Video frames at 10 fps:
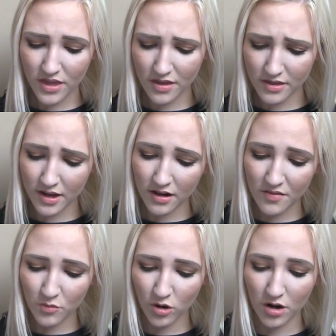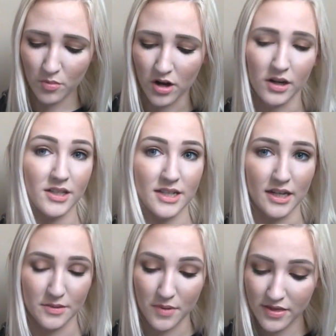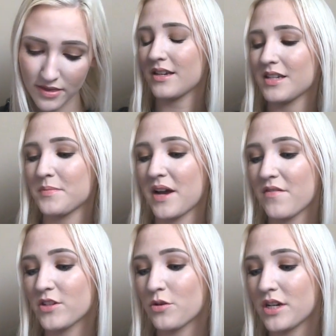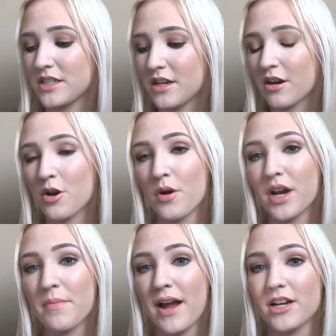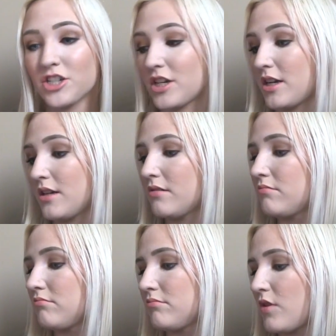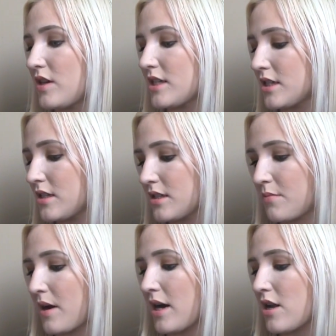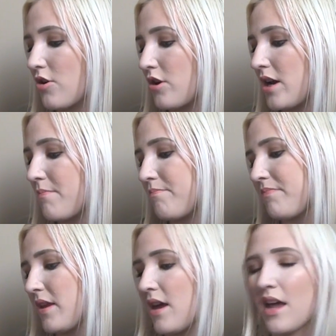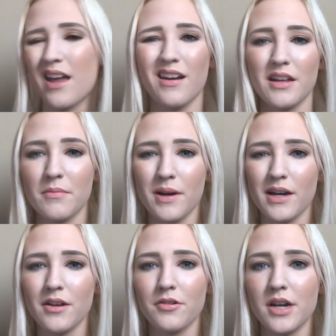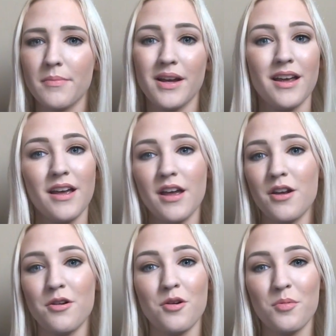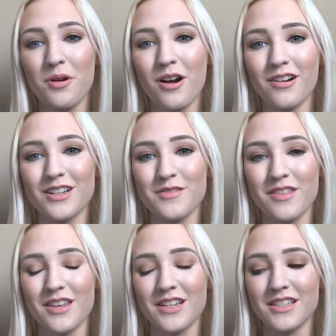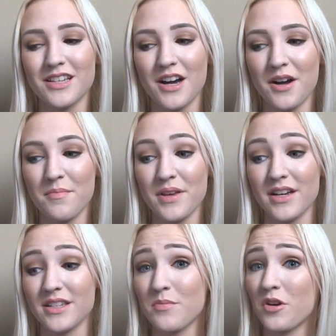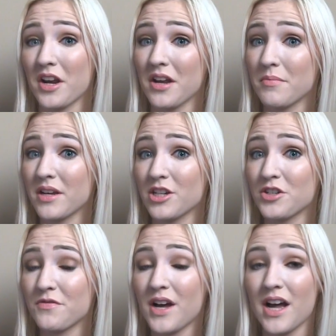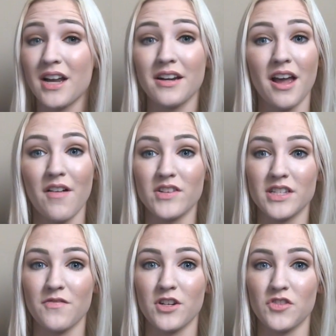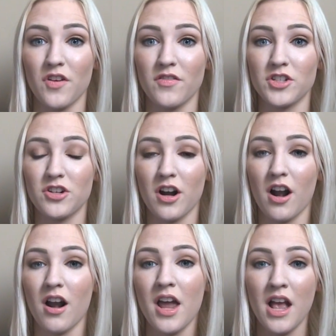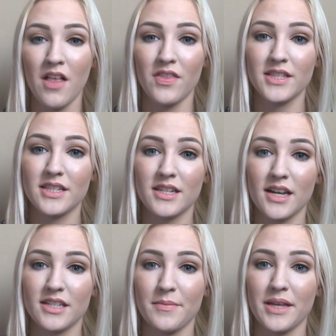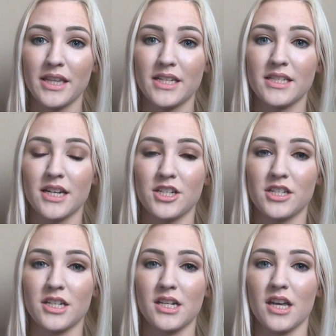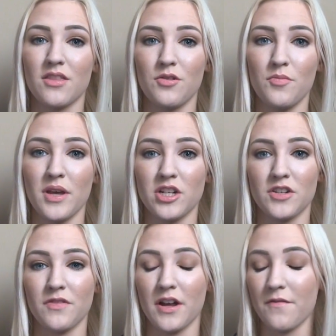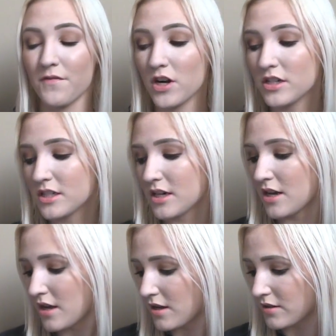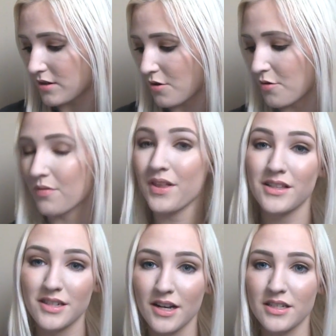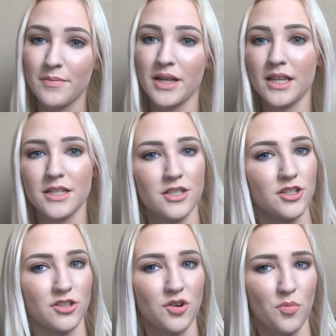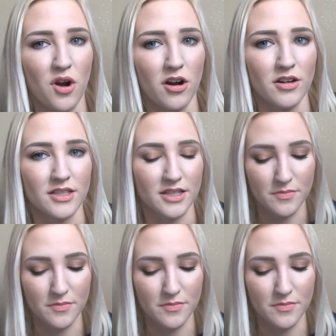that'll have more progress next month. This is my Victoria's Secret Coconut Passion. What is this? The body cream, hand and body cream. No progress with this because I'm working on Pink Chiffon. I obviously finished Velvet Sugar. This is next on my list. I just need to get through Pink Chiffon first. So that's next on my list, just no progress this